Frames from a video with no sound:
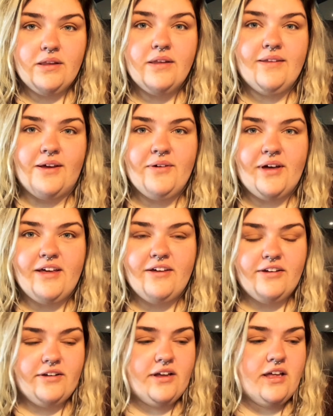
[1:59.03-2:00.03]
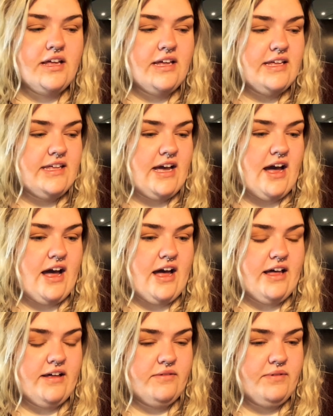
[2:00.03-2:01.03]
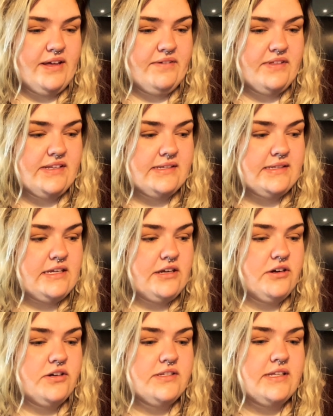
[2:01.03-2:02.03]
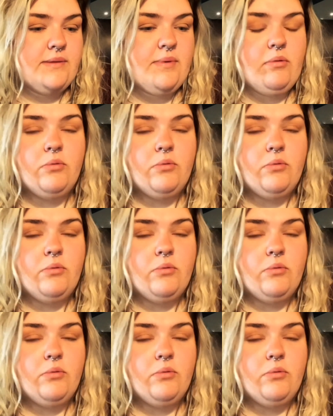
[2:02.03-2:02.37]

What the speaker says: Okay, good. Yeah, we have the sneakers, and then maybe we'll